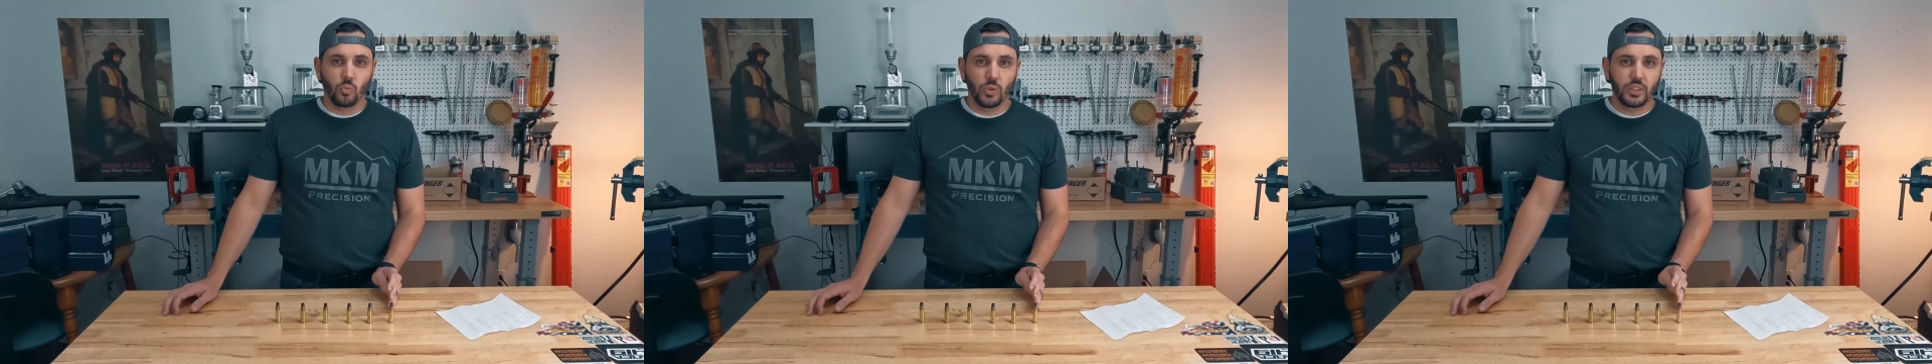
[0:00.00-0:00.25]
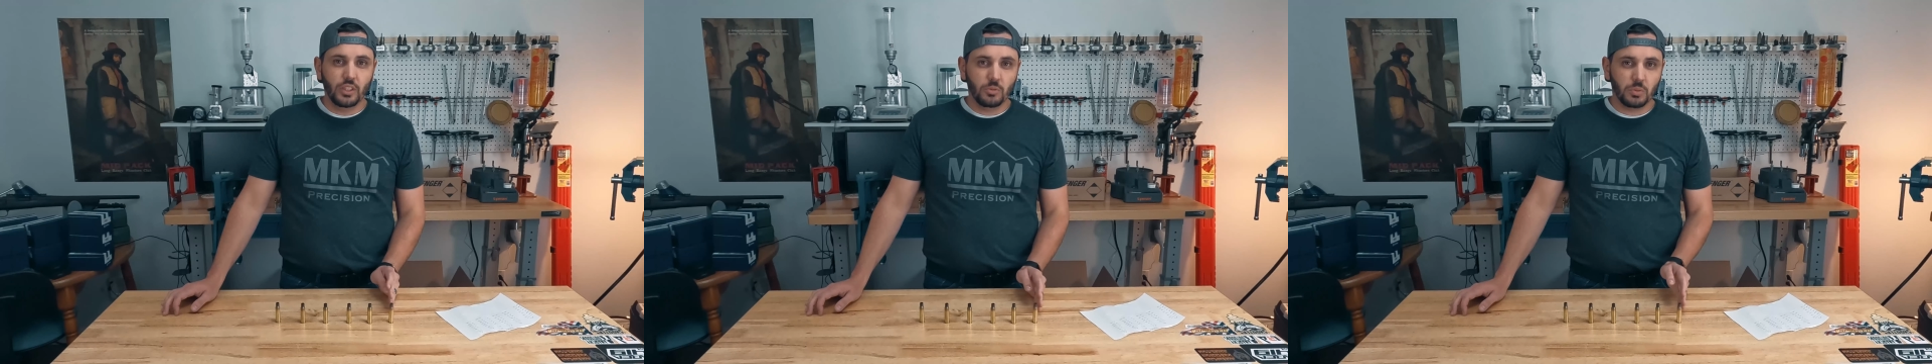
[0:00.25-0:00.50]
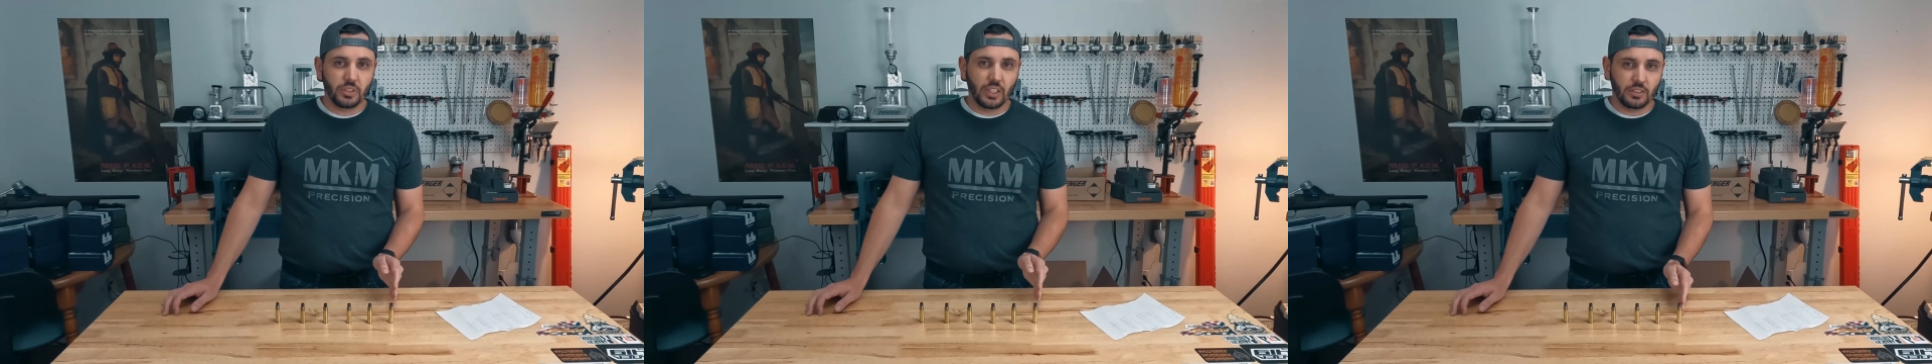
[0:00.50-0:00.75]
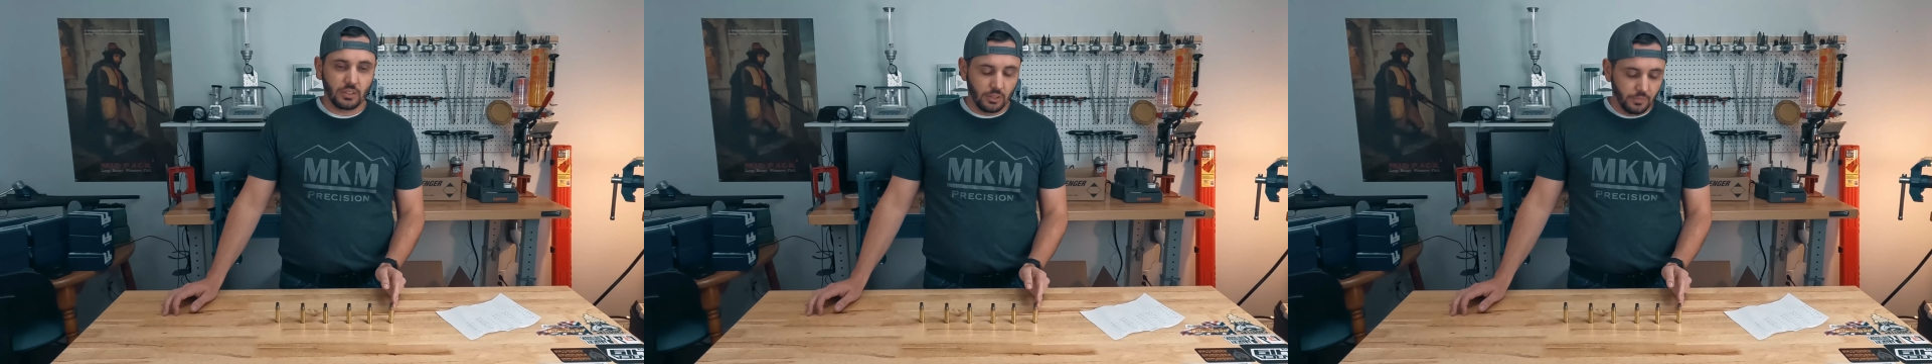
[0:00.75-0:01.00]
When these were
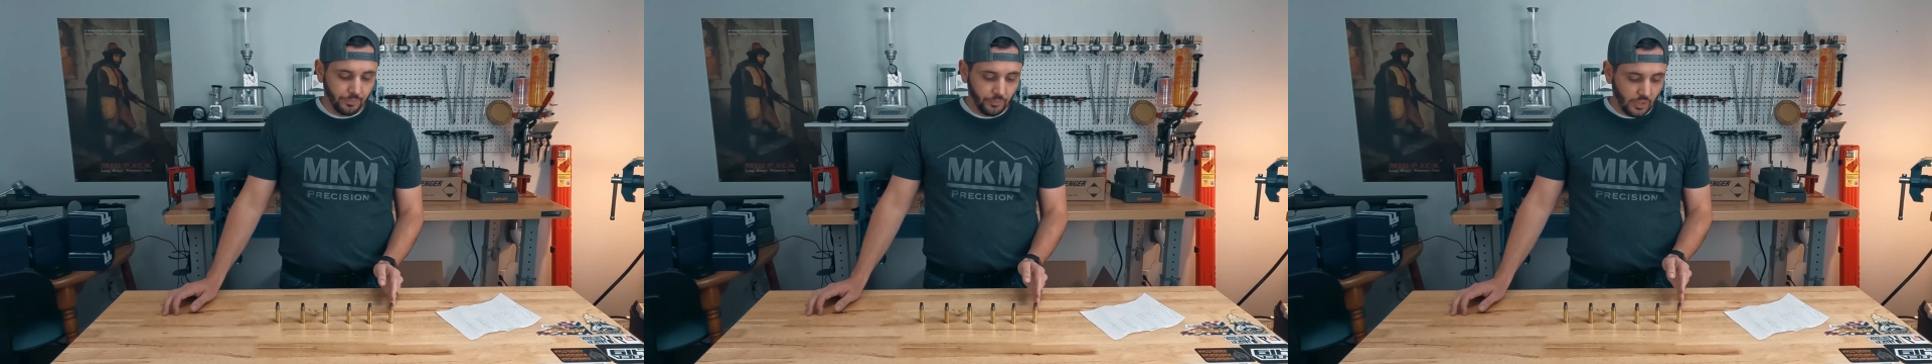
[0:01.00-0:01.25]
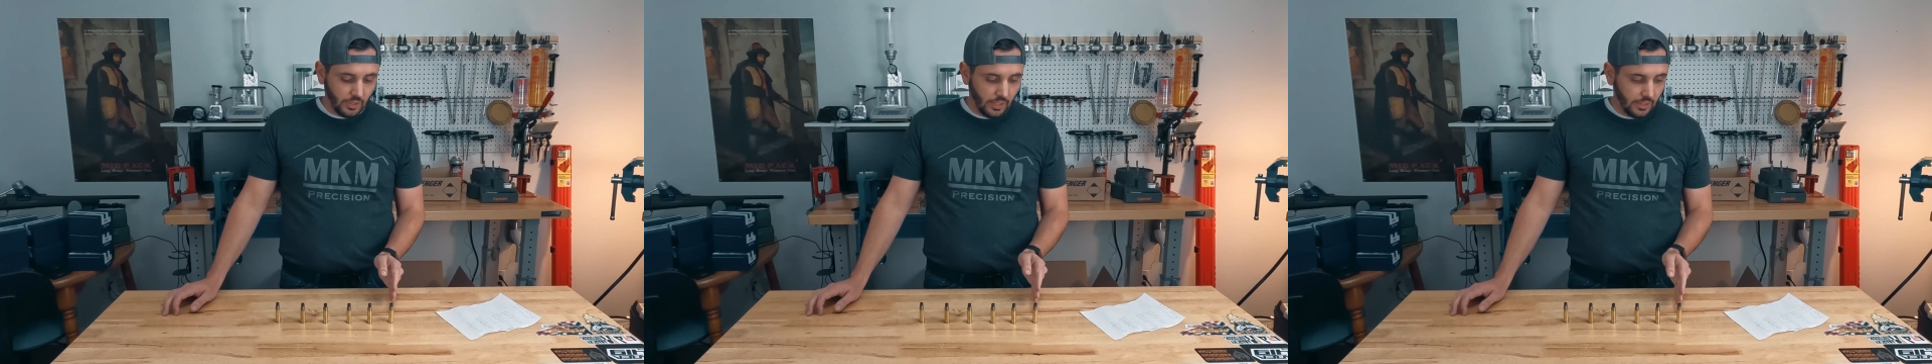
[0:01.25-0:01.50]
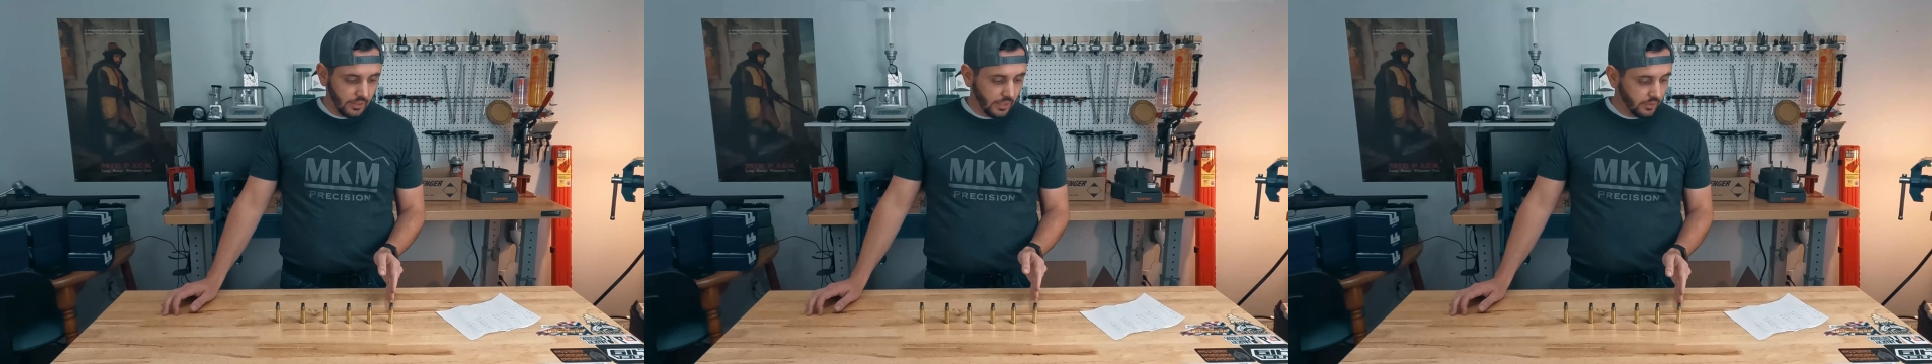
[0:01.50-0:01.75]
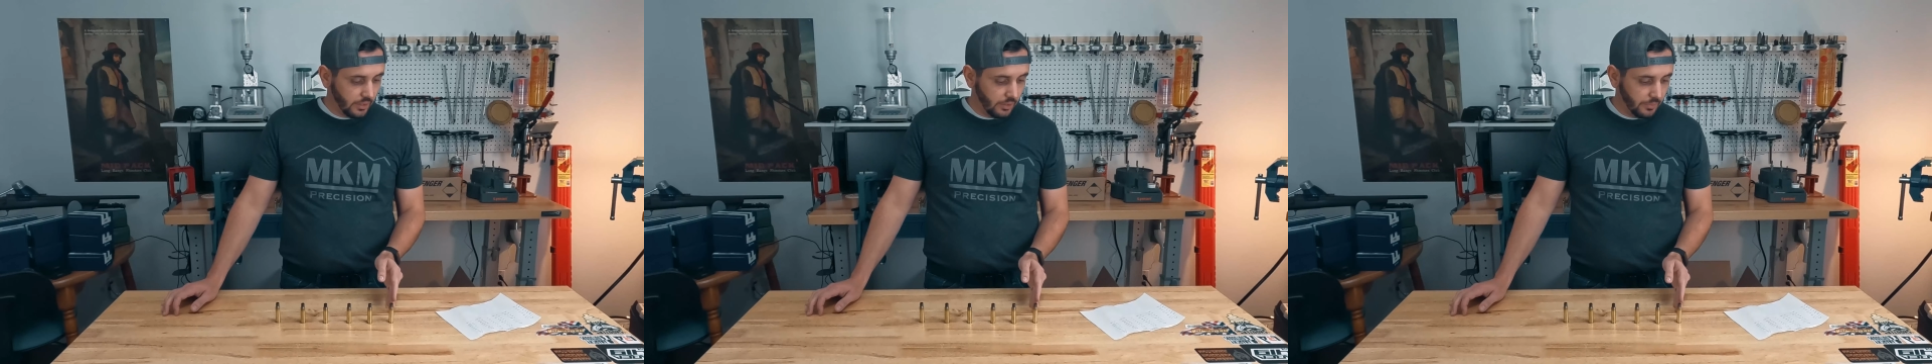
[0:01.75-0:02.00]
tested, they
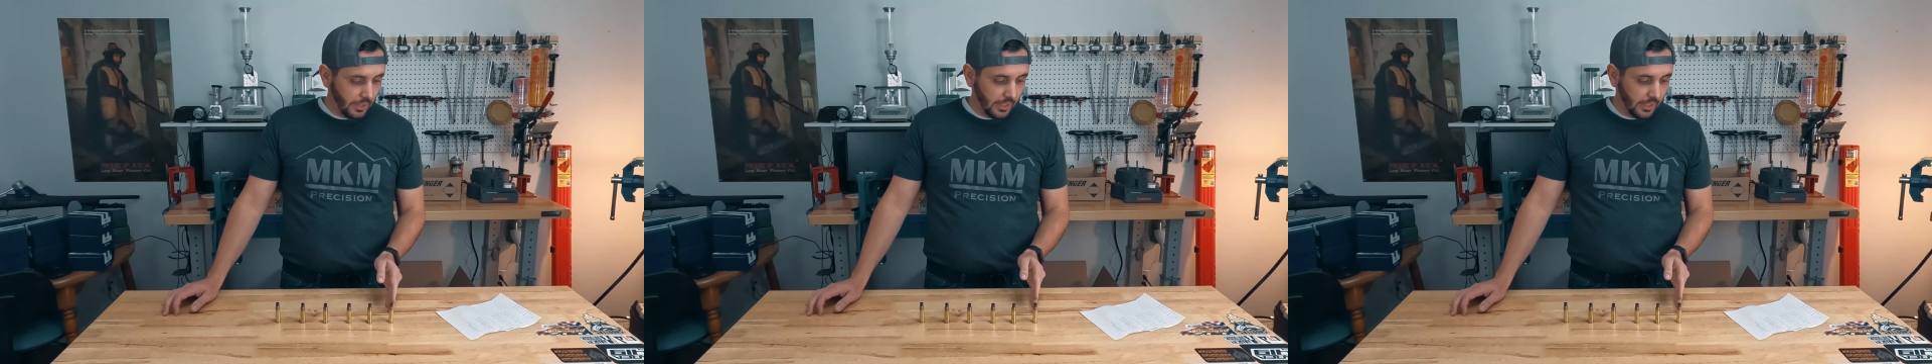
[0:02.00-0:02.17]
tested them